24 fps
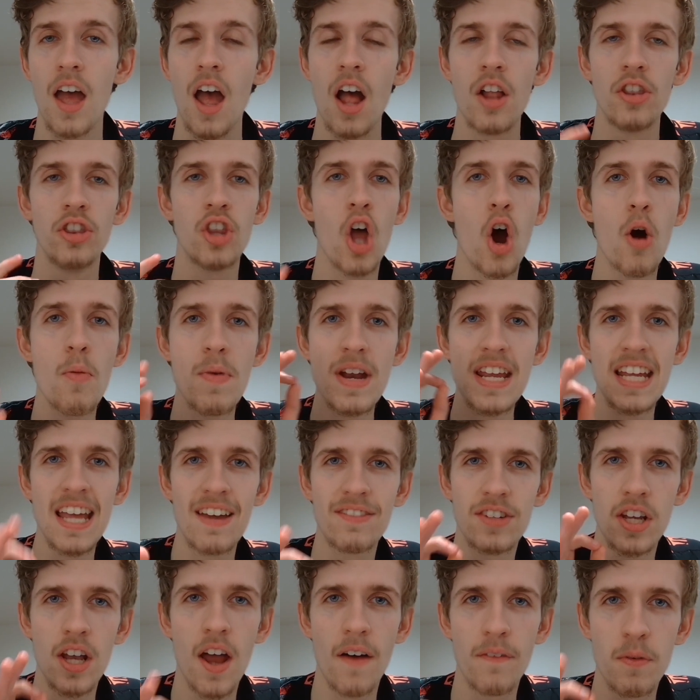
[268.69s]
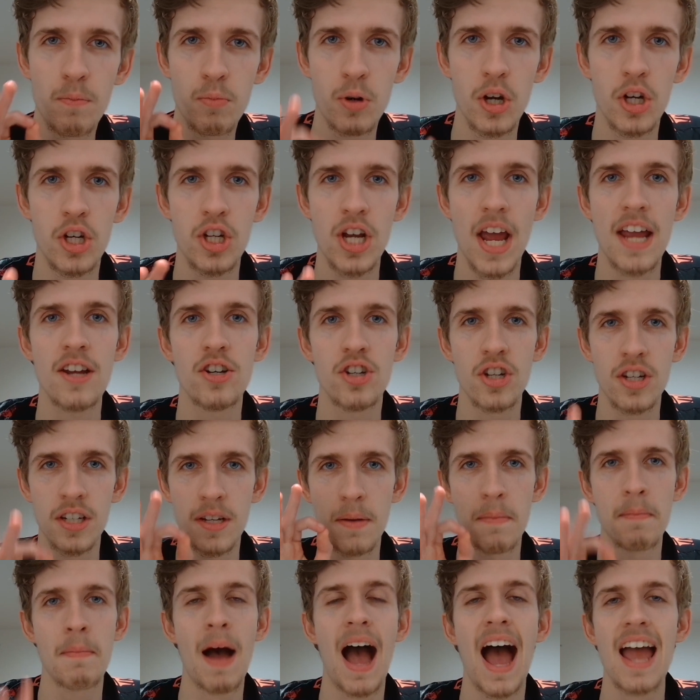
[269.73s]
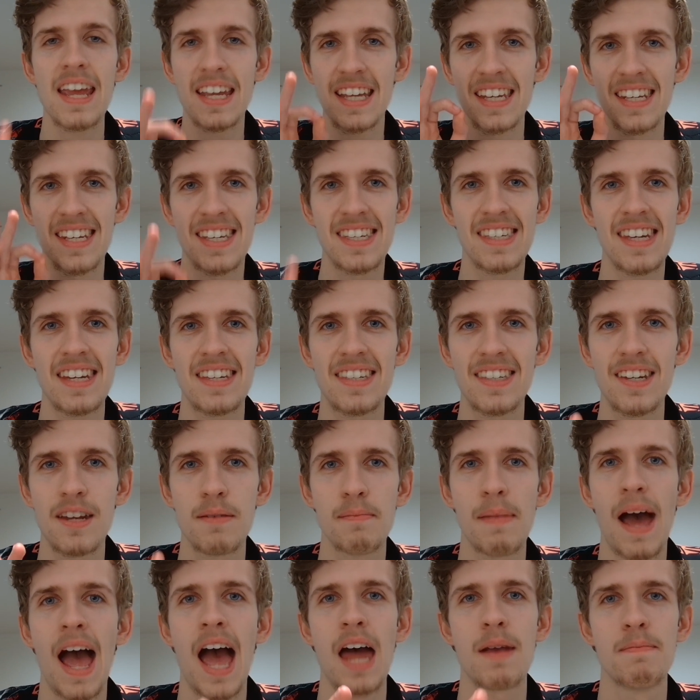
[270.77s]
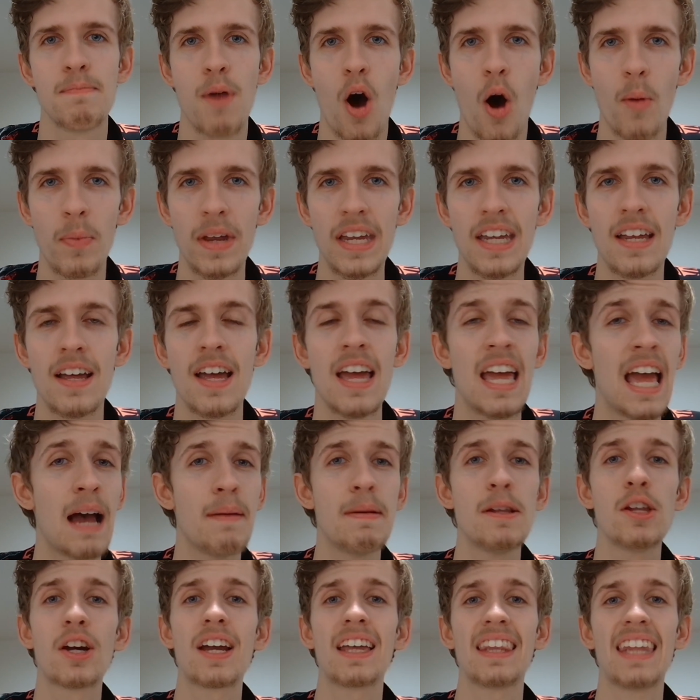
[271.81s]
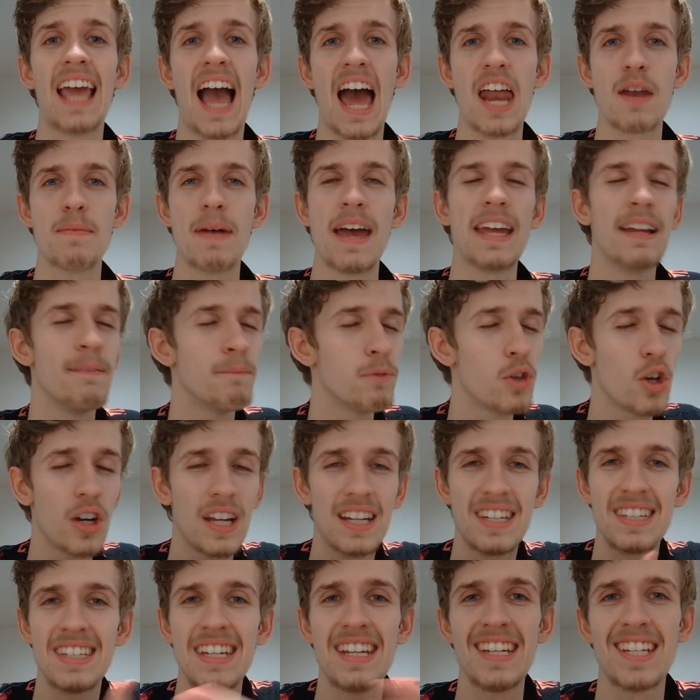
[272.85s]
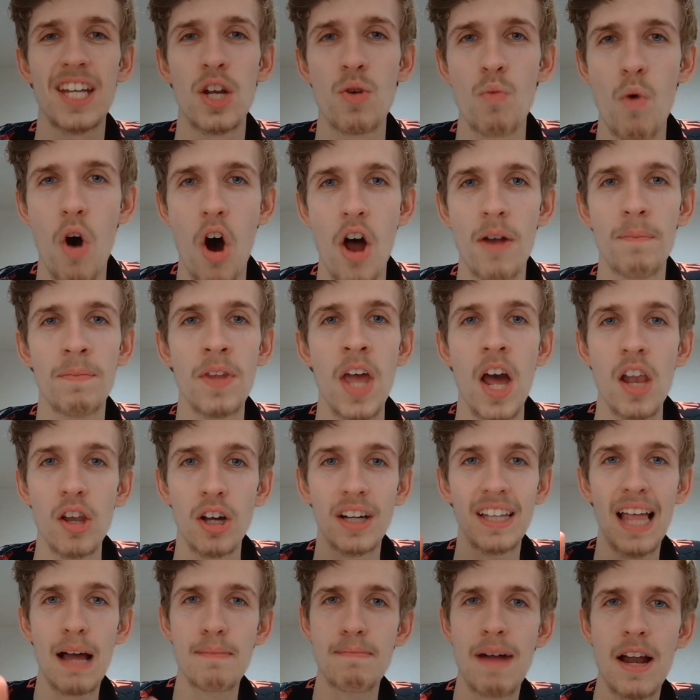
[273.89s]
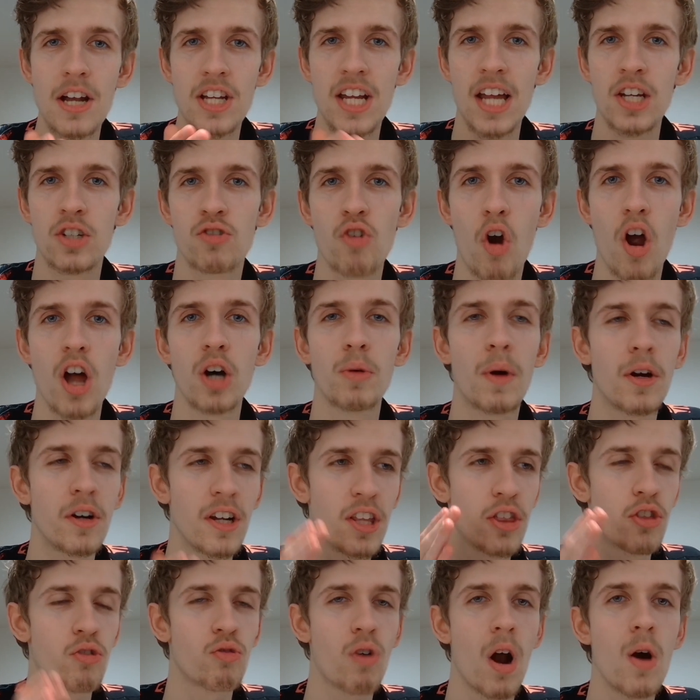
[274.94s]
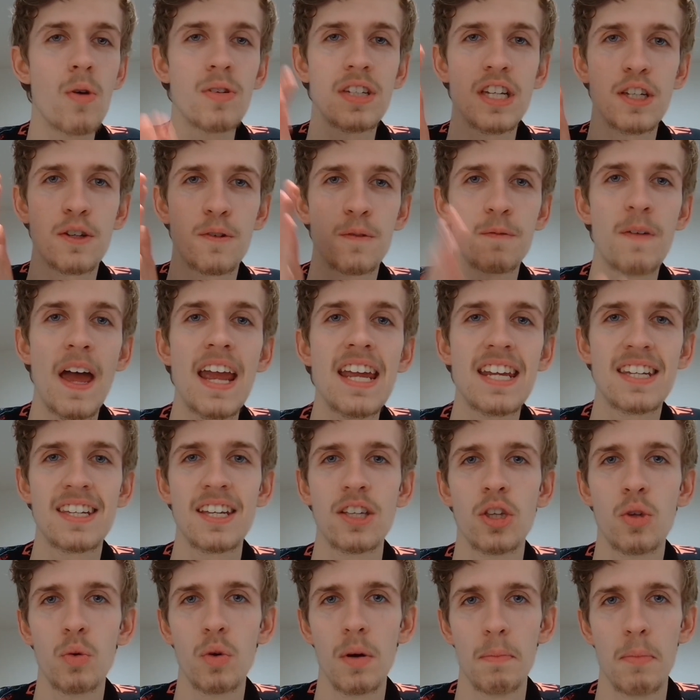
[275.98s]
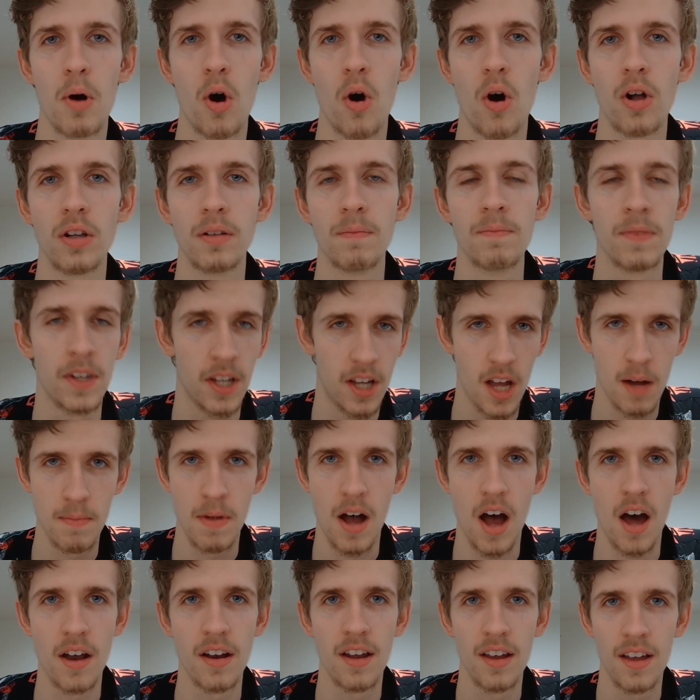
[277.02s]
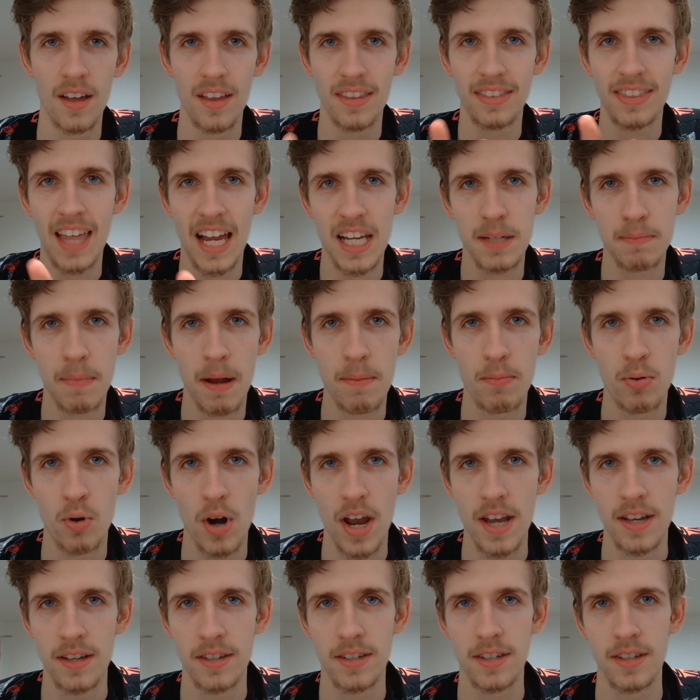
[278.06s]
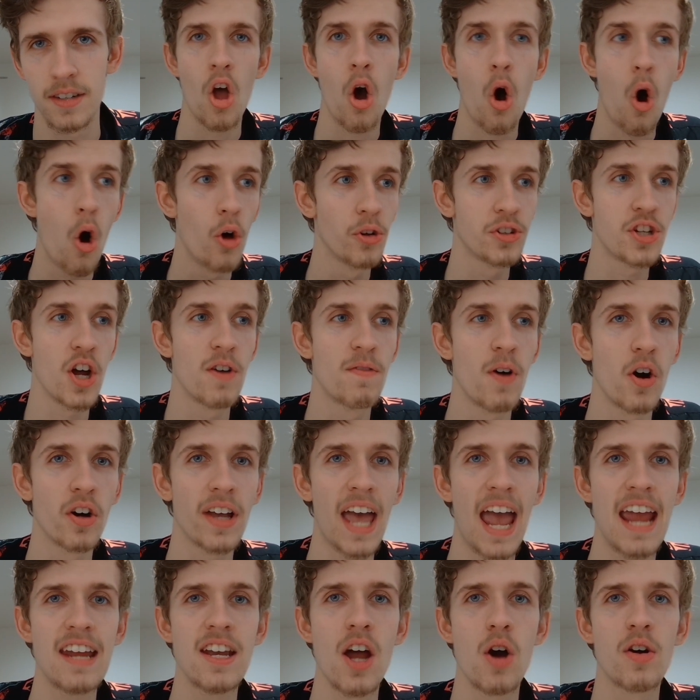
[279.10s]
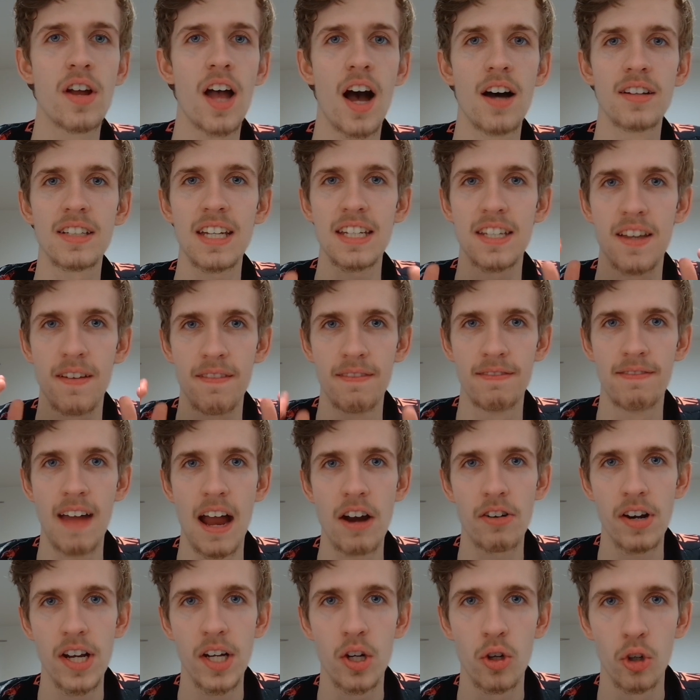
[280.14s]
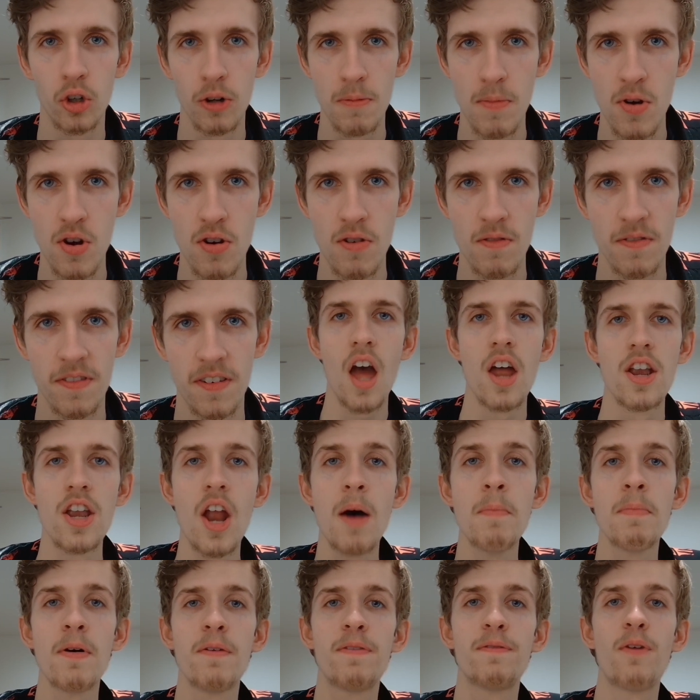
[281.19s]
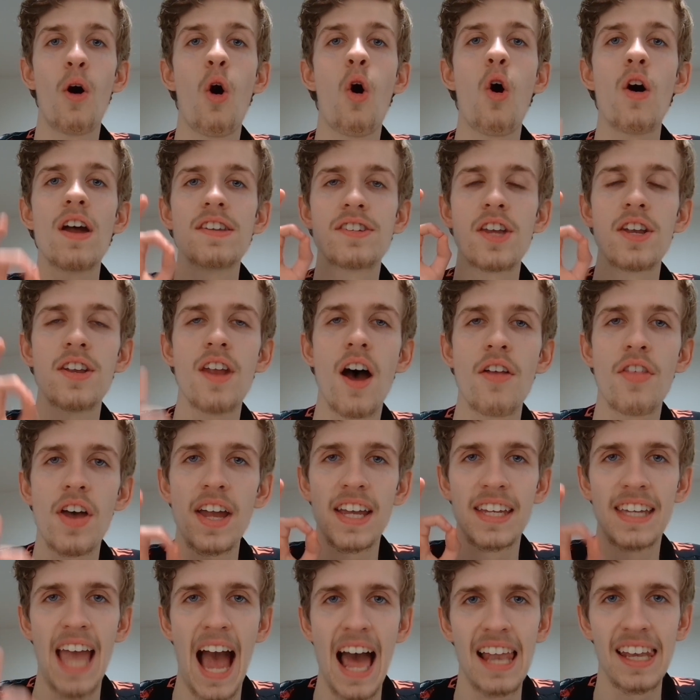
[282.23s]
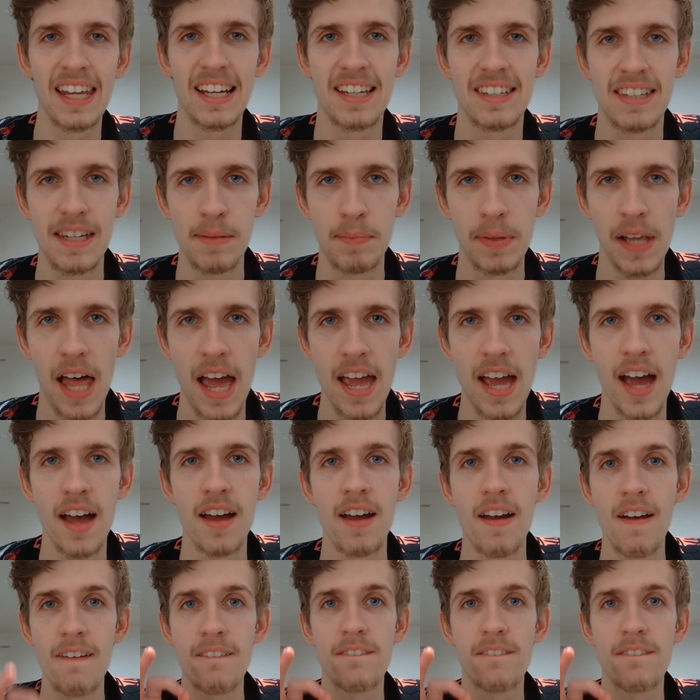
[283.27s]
Nobody gives enough appreciation to my consistent man, Bobby. I mean, look at the anime, look at season 1, look at that match against Royal where he throws his face into a ball. Come on. That's my prince. Also, Volcano Cut is a very cool move. Number 4 is another Galaxy player.